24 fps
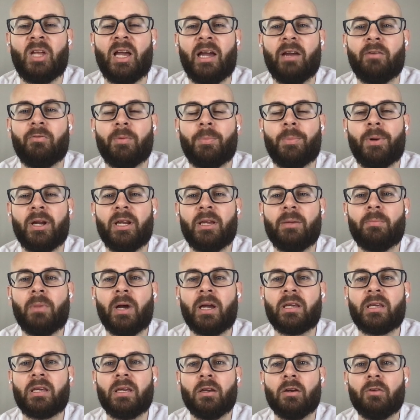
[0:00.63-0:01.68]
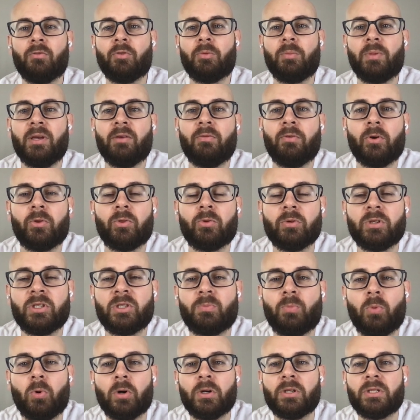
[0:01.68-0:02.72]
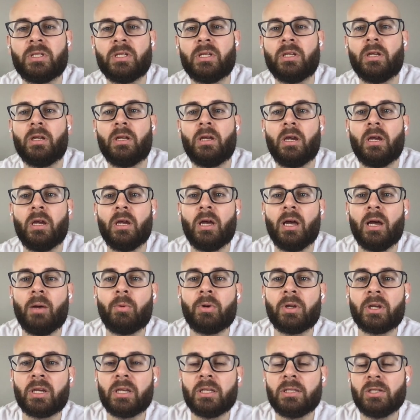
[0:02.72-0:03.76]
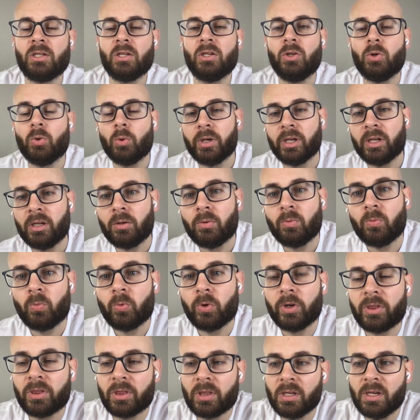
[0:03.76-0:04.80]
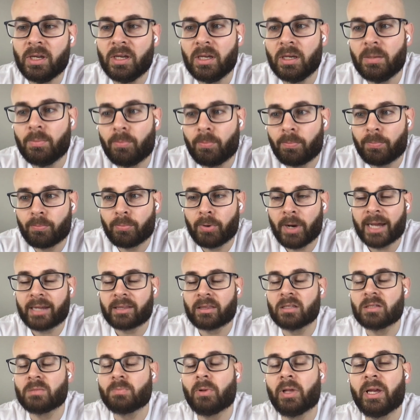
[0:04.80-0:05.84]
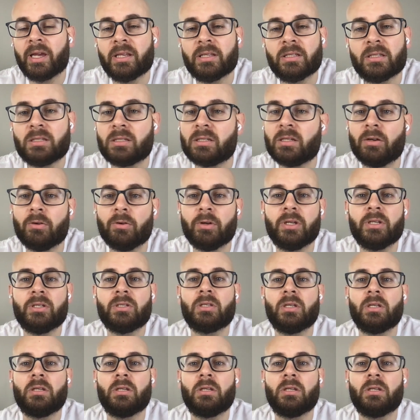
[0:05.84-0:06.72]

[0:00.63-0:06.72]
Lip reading: Hi, everybody. Mike here from Evo 3 Sports, and I want to continue in with the practice plan series.